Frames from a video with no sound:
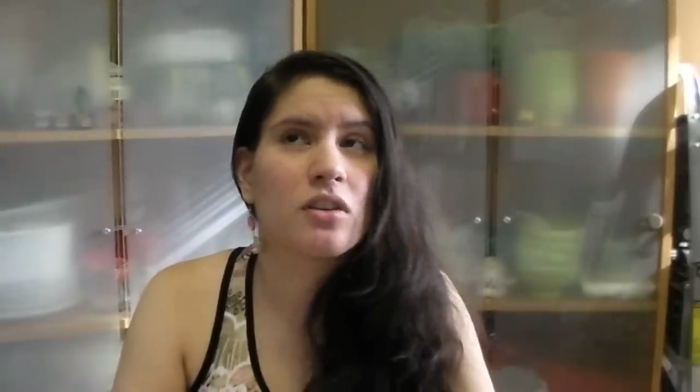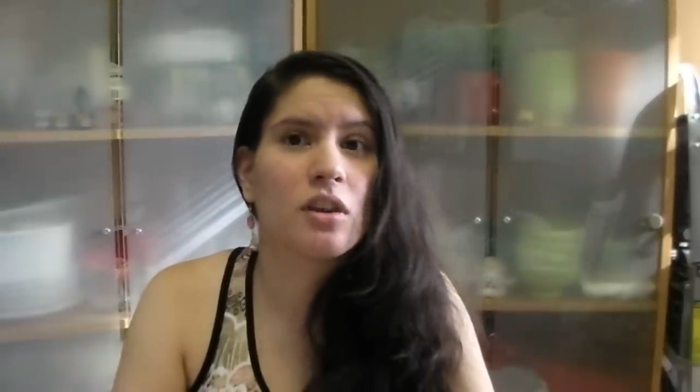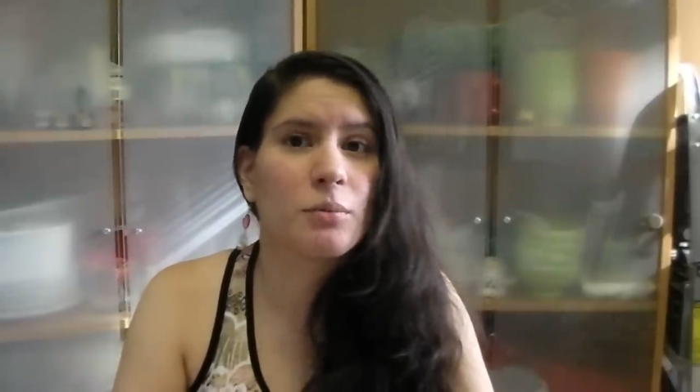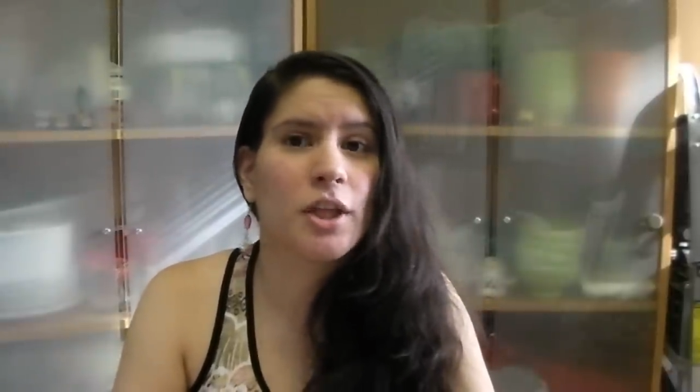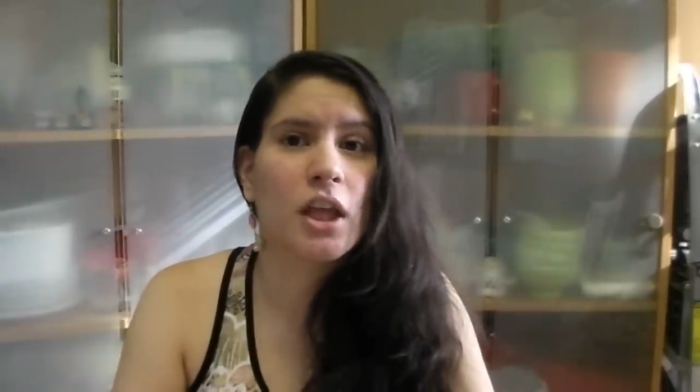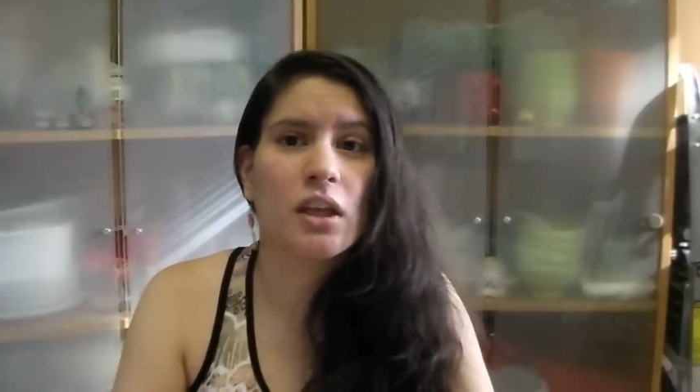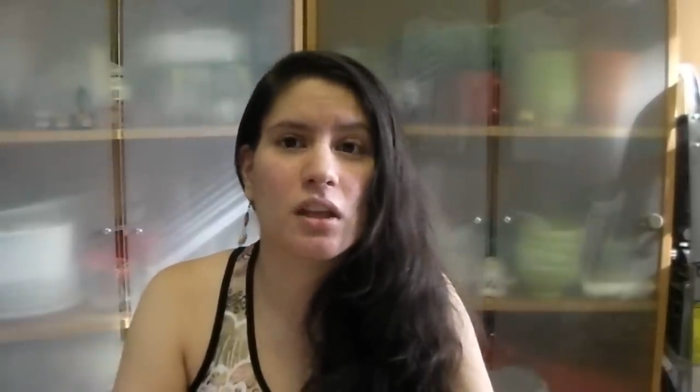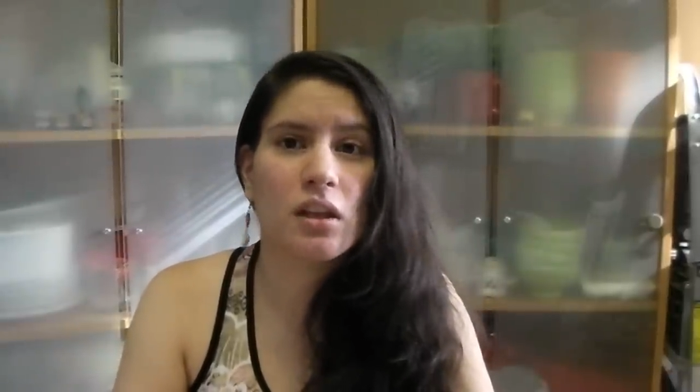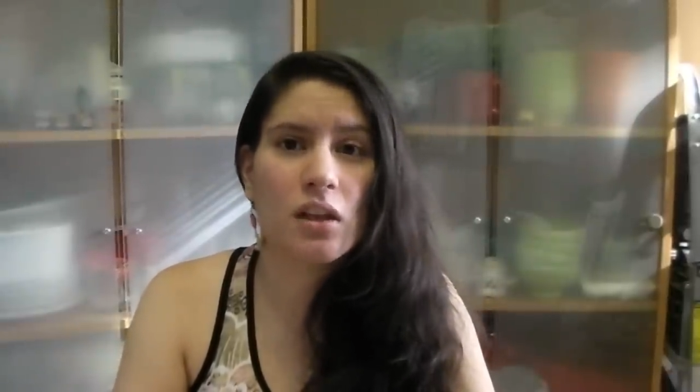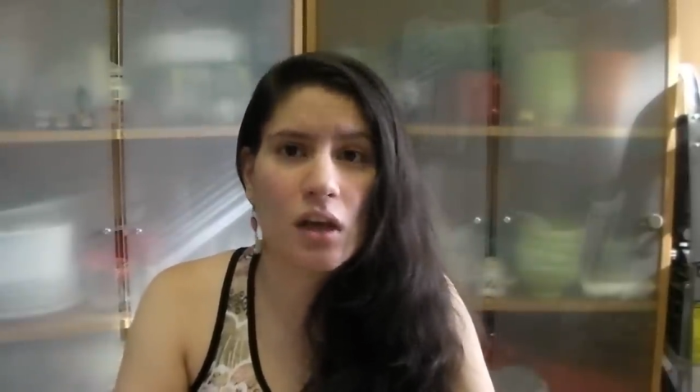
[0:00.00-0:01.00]
They'll be like,
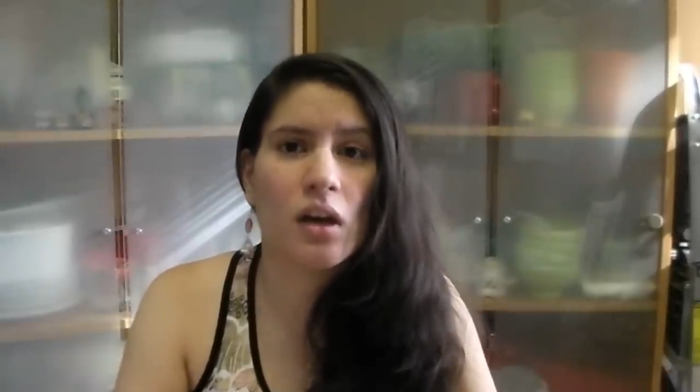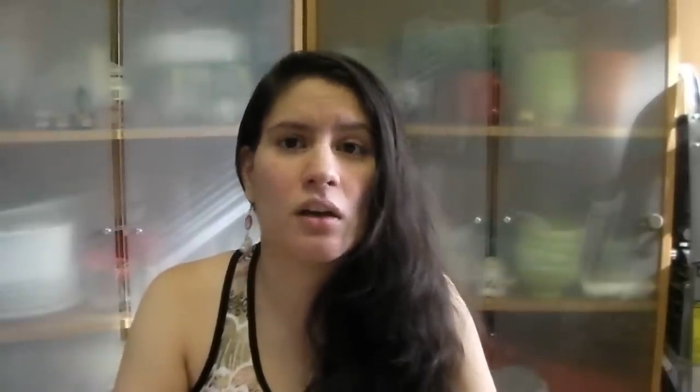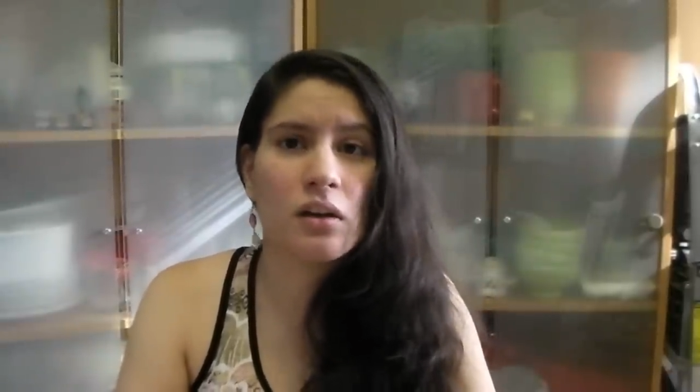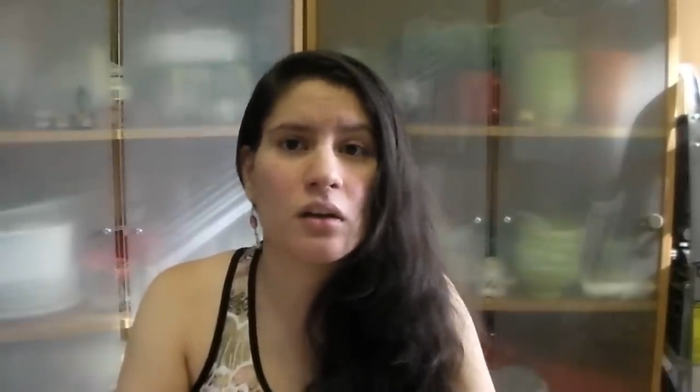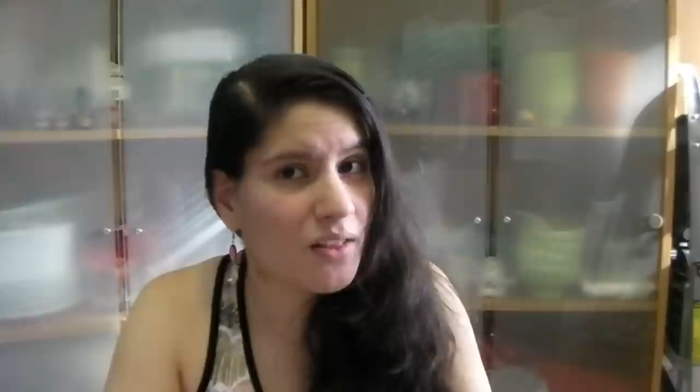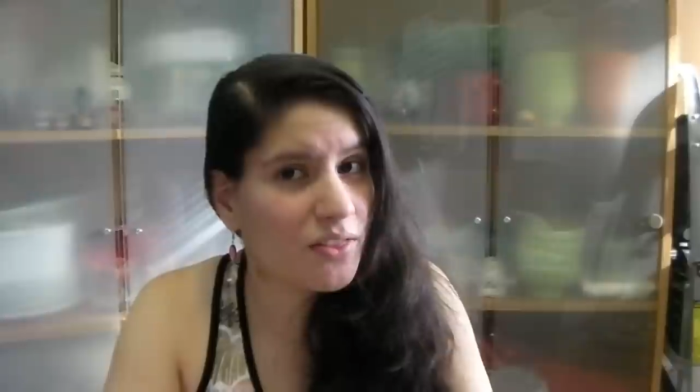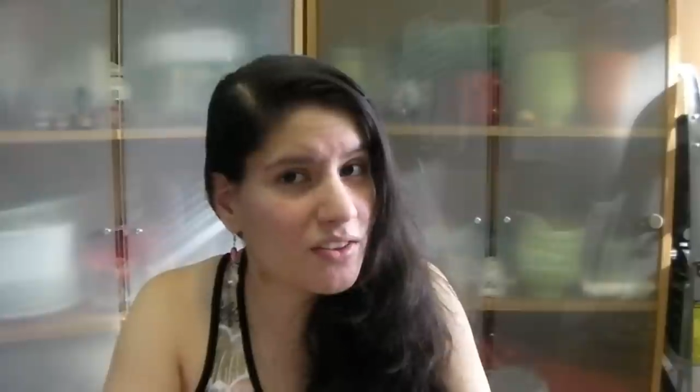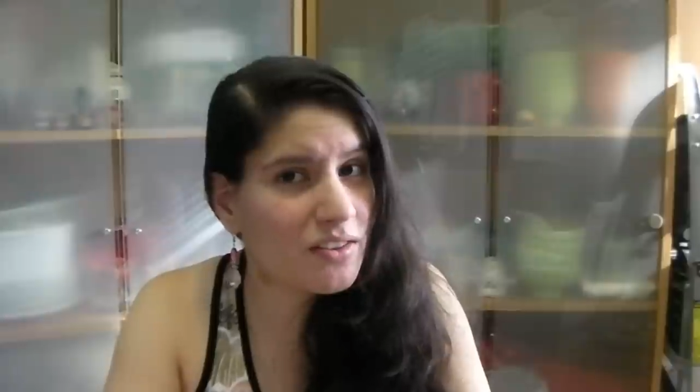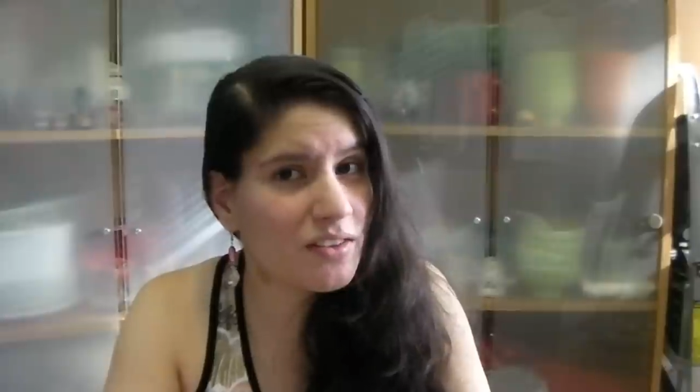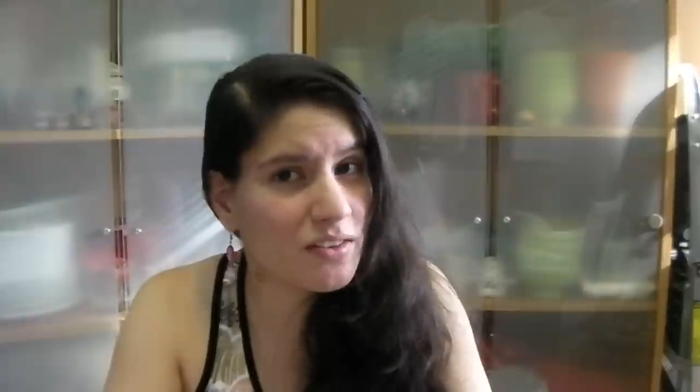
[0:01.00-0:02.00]
yeah?
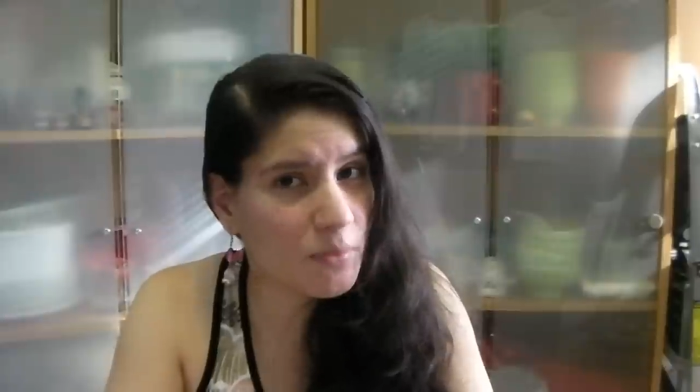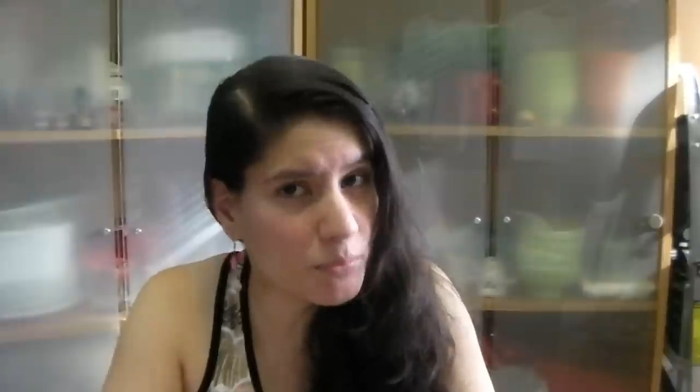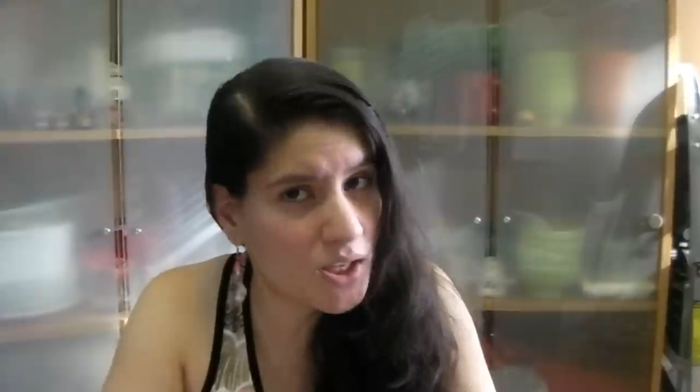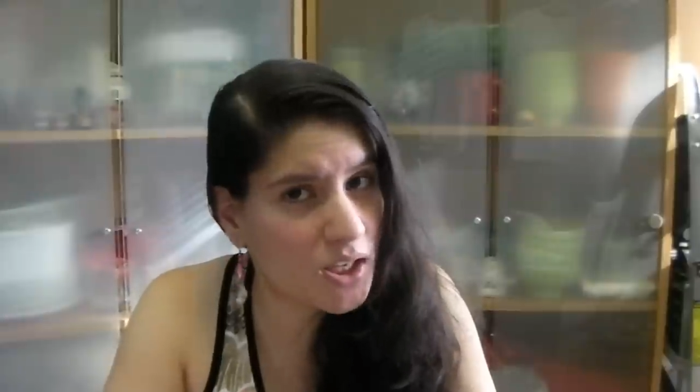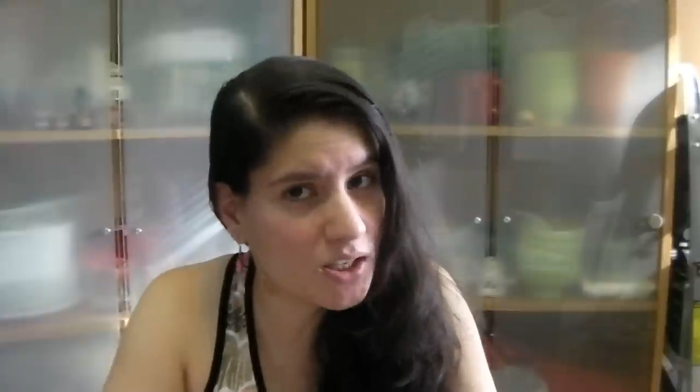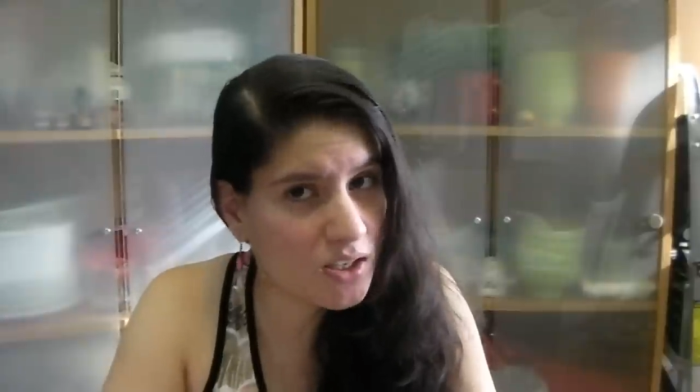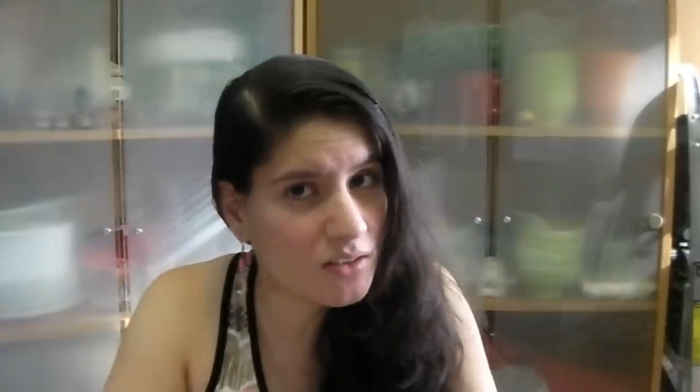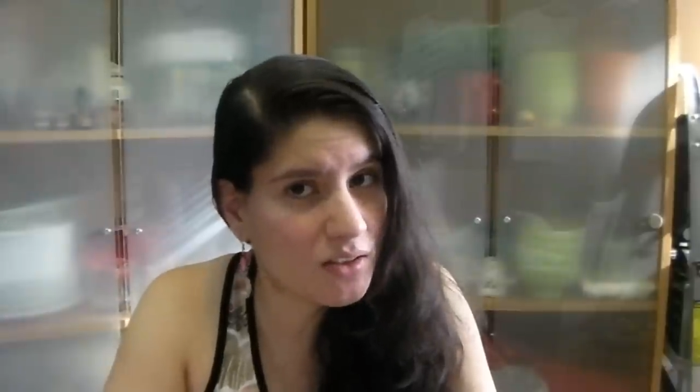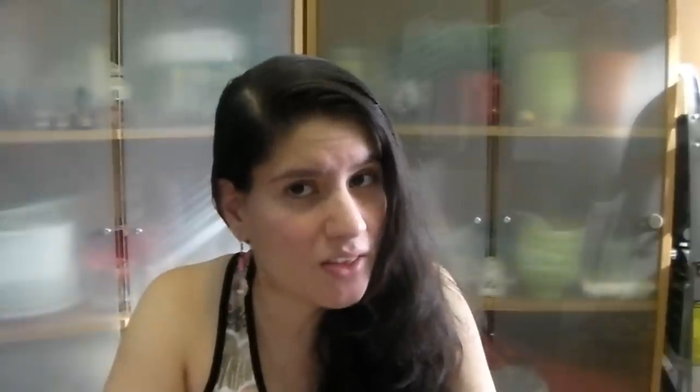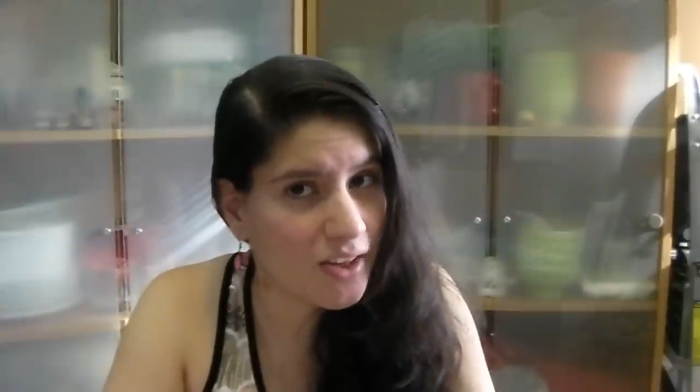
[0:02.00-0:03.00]
This is something akin
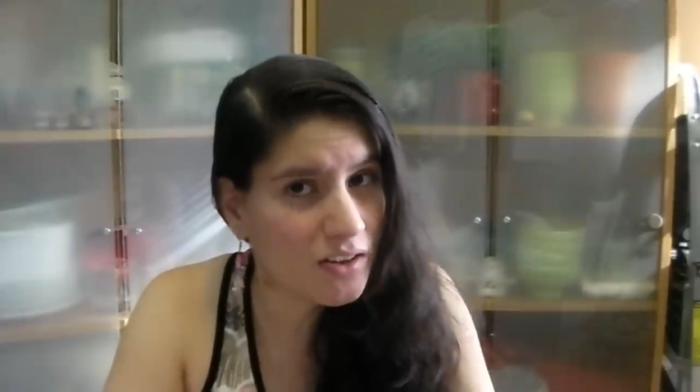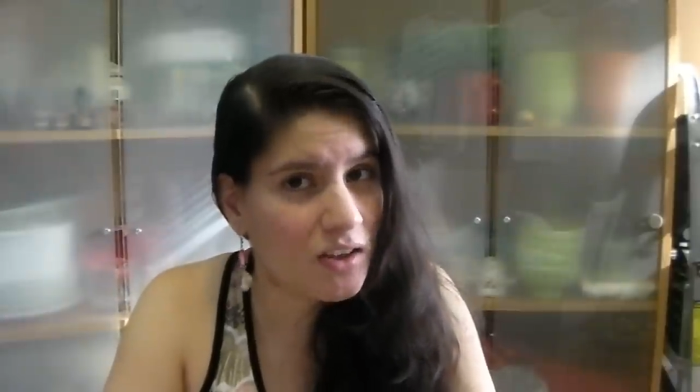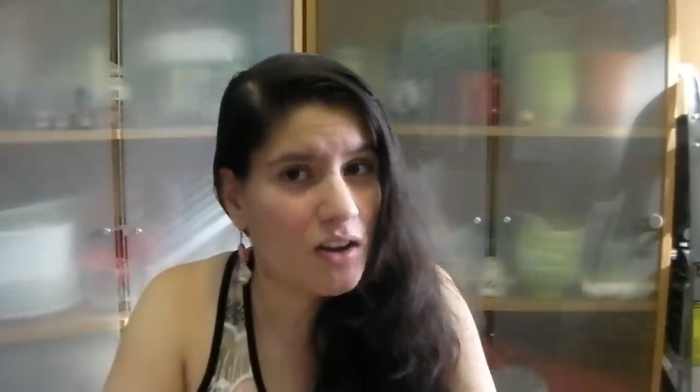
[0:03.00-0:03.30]
to that.